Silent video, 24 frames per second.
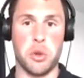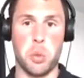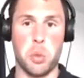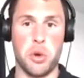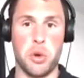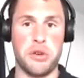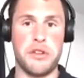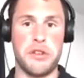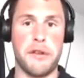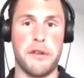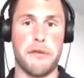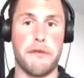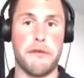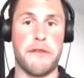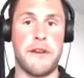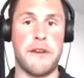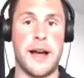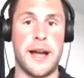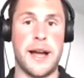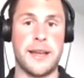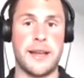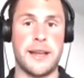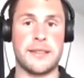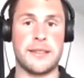the worry of
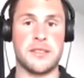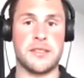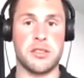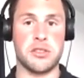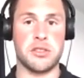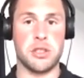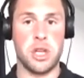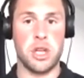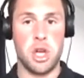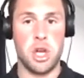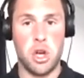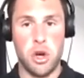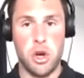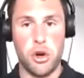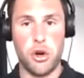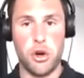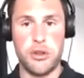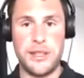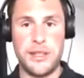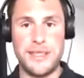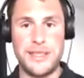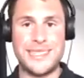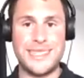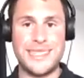finances, all
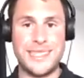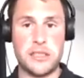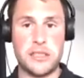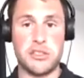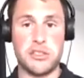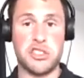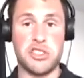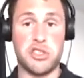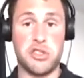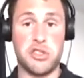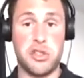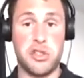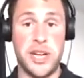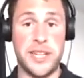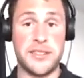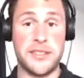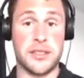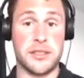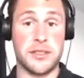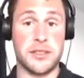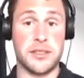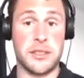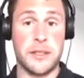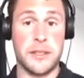these little
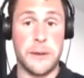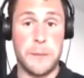stressors